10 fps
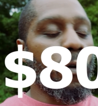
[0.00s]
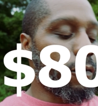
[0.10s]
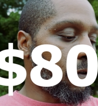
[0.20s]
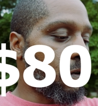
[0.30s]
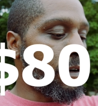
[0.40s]

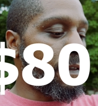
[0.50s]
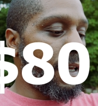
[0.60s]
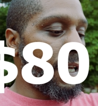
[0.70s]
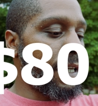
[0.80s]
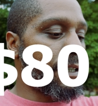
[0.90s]
over on
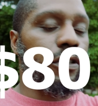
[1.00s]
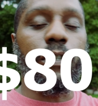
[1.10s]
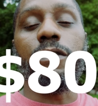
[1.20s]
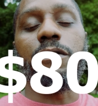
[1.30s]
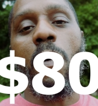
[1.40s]
the
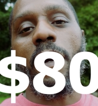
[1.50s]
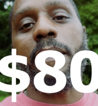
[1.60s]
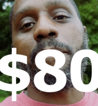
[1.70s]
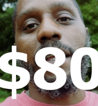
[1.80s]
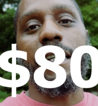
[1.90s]
used
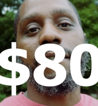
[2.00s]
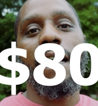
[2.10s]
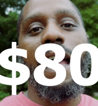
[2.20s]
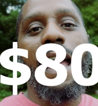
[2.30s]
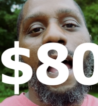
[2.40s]
marketplace.
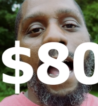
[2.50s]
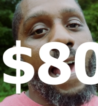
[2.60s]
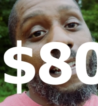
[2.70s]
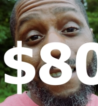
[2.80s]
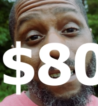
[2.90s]
I
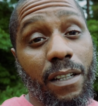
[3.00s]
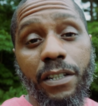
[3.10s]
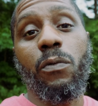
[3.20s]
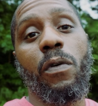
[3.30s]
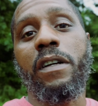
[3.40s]
had a deal
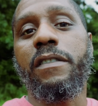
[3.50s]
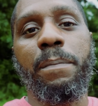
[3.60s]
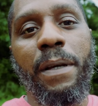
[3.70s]
in the works to